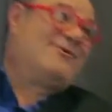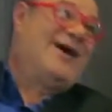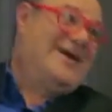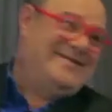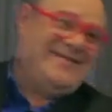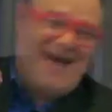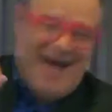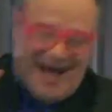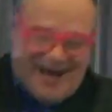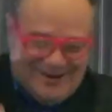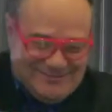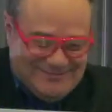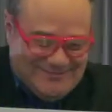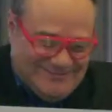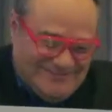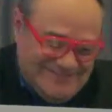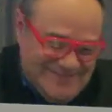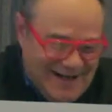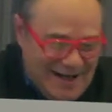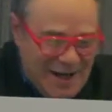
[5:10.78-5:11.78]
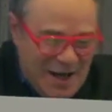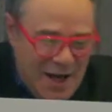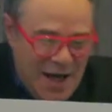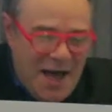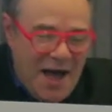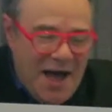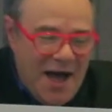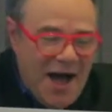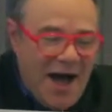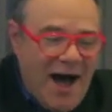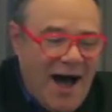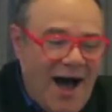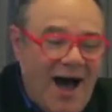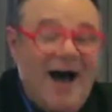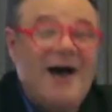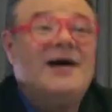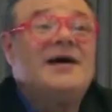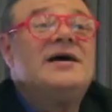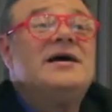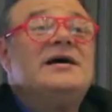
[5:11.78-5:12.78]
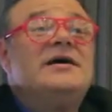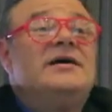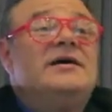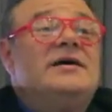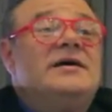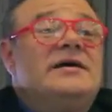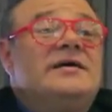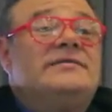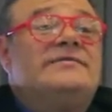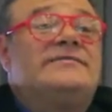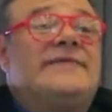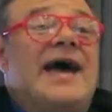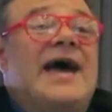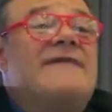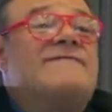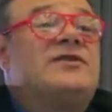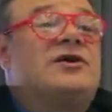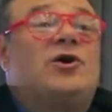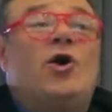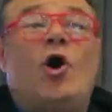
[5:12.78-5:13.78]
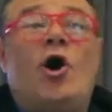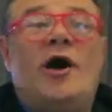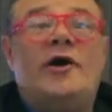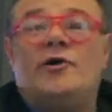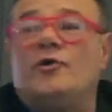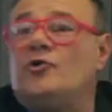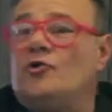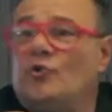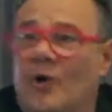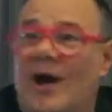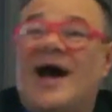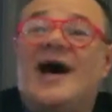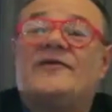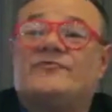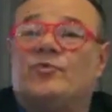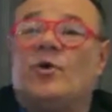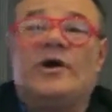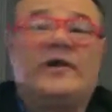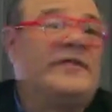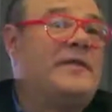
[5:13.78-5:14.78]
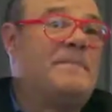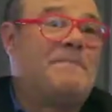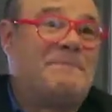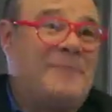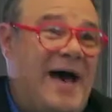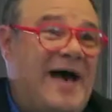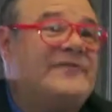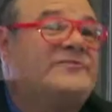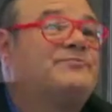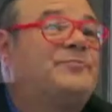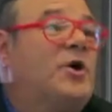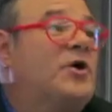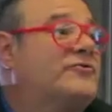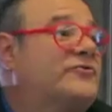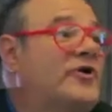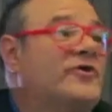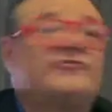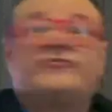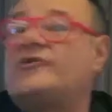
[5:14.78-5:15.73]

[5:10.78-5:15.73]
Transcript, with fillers: right now. you got me tickets. David Carter, who has one of the best books on